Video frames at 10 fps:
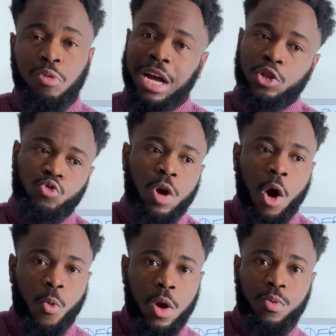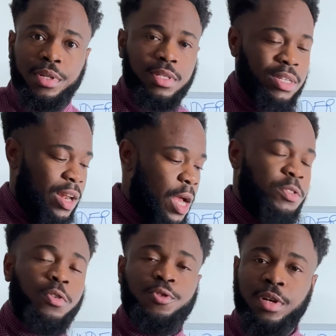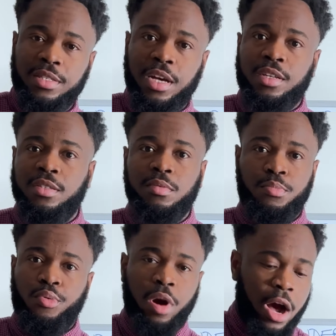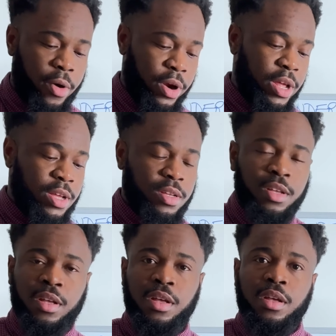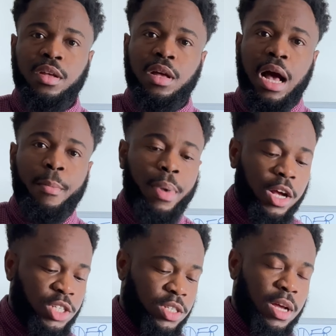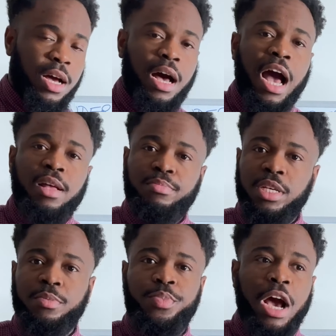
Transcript: we can do away with the lives of Jonathan, Buhari, Abacha, IBB.